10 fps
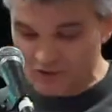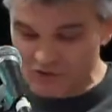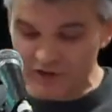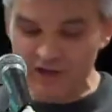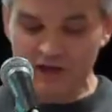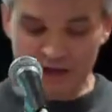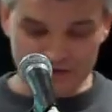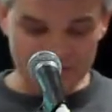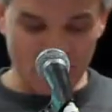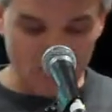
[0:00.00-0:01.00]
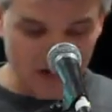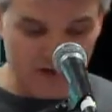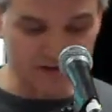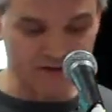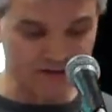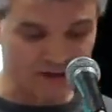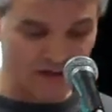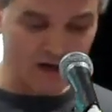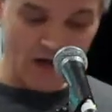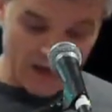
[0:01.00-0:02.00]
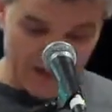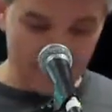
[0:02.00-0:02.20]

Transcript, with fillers: to realize how lucky I